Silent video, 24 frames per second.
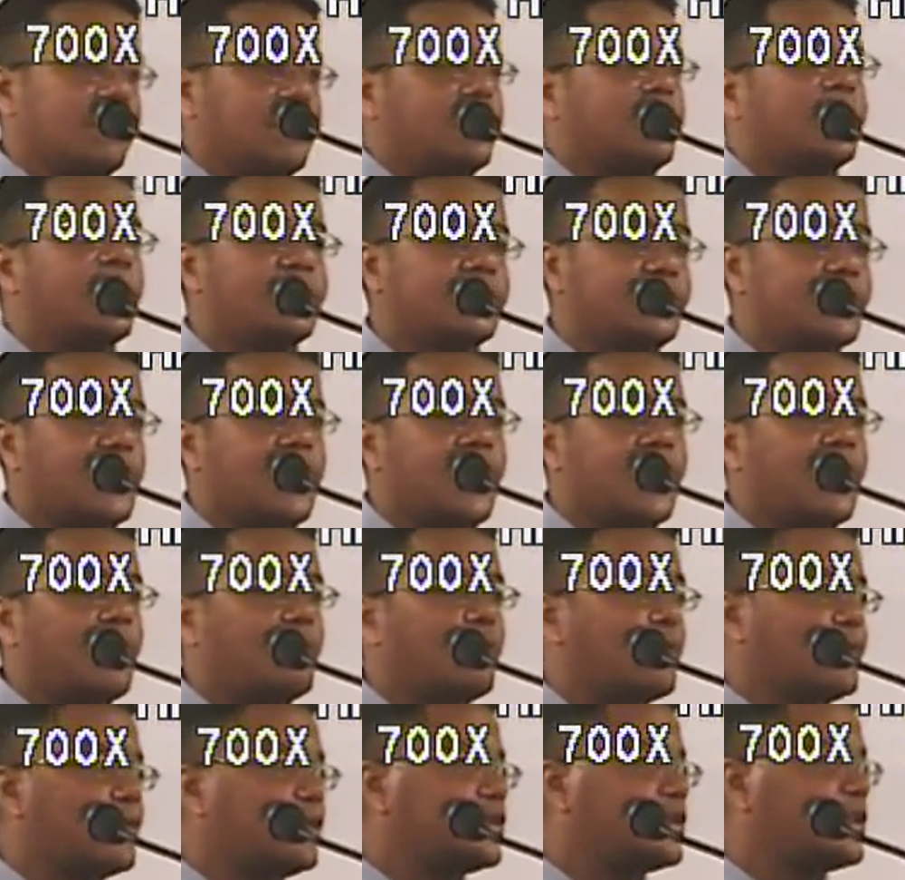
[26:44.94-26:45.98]
they said, hey,
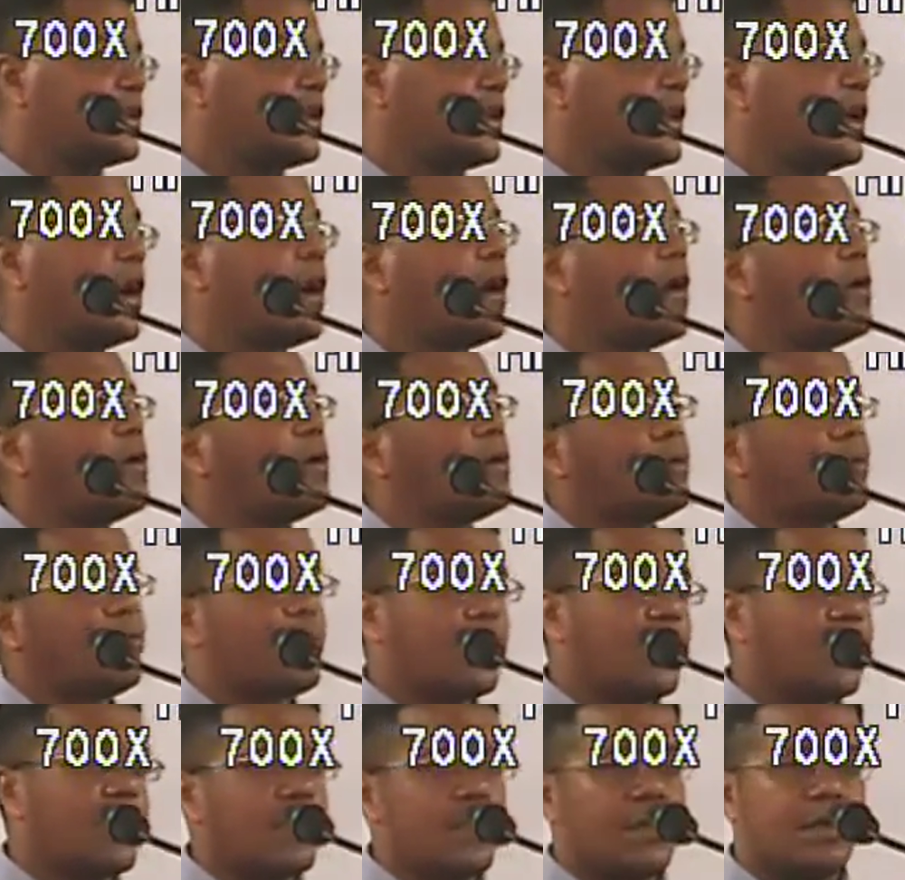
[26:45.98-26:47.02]
we're just going to go.
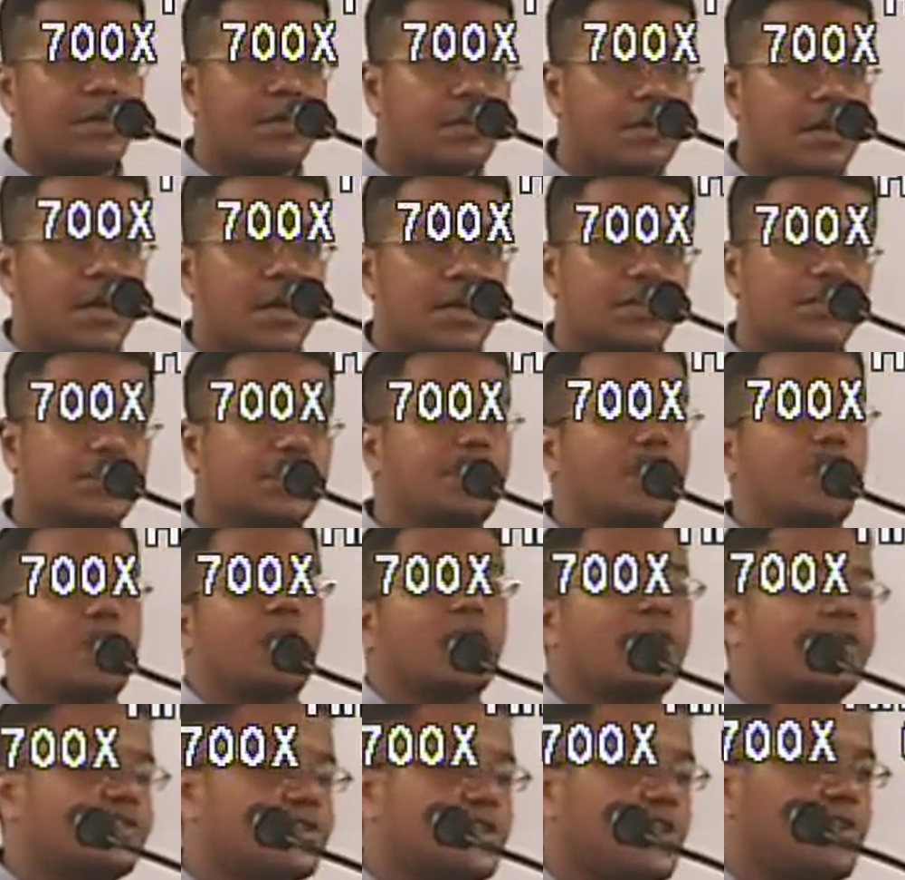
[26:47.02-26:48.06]
We're going to support
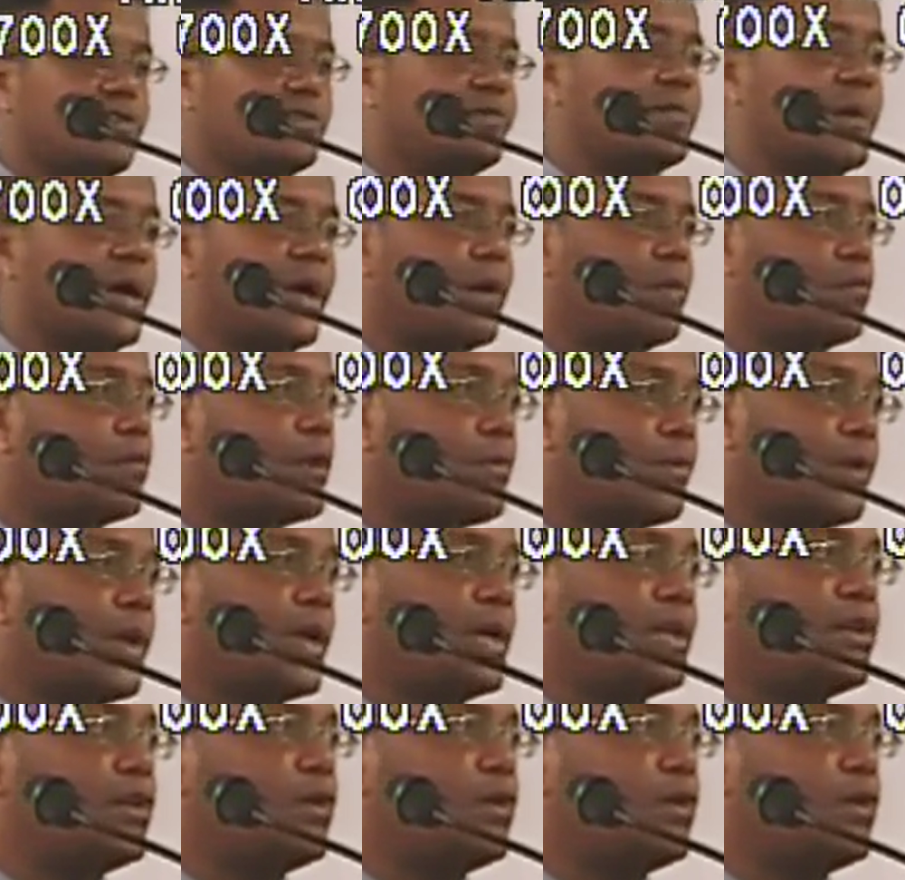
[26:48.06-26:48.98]
ourselves by what we can